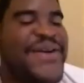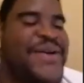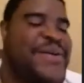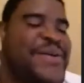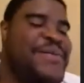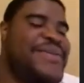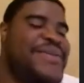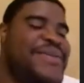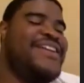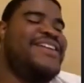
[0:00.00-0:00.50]

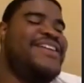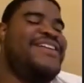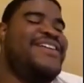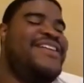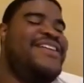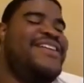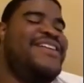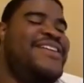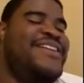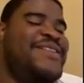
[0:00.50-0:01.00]
My
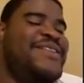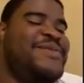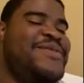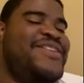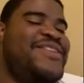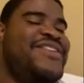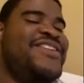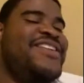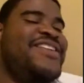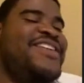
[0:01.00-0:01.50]
goodness,
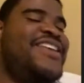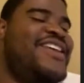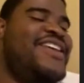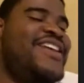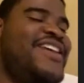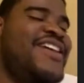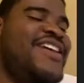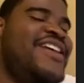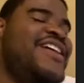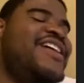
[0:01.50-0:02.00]
bro.
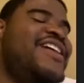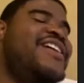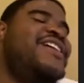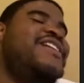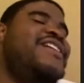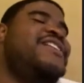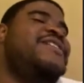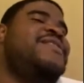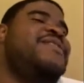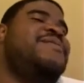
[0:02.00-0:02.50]

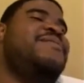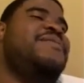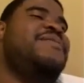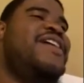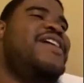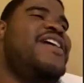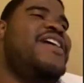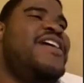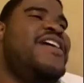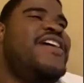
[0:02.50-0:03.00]

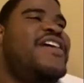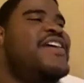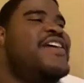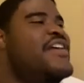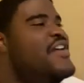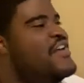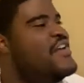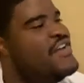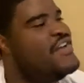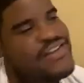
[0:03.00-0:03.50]
Man.
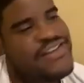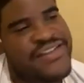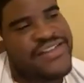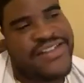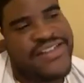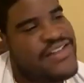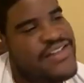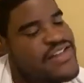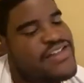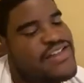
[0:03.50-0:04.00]

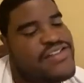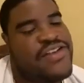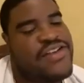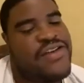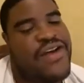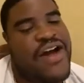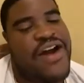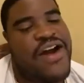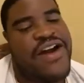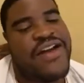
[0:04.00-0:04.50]
So
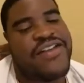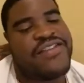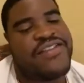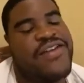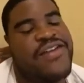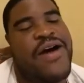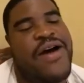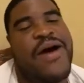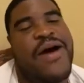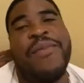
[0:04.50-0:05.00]
all right, so
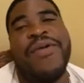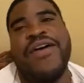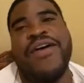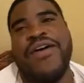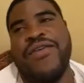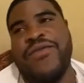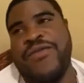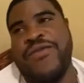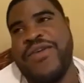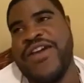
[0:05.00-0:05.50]

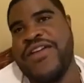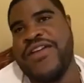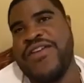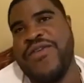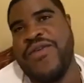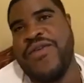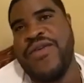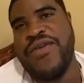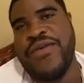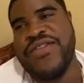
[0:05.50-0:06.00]

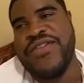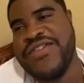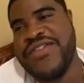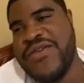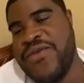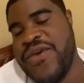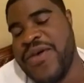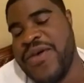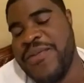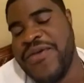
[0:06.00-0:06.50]
let's do
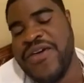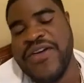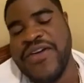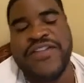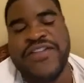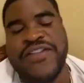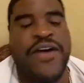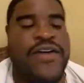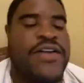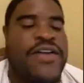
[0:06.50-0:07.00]
one more.
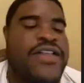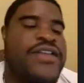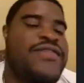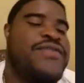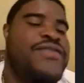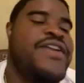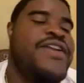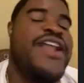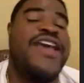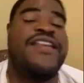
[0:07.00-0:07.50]
So for
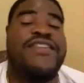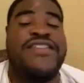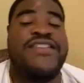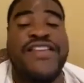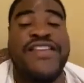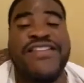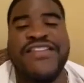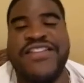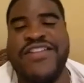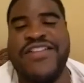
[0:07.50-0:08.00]
next
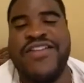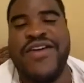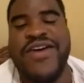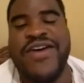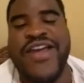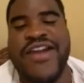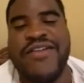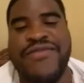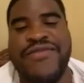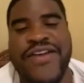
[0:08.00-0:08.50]
season,
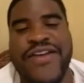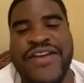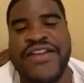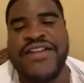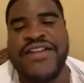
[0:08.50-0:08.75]
NFL.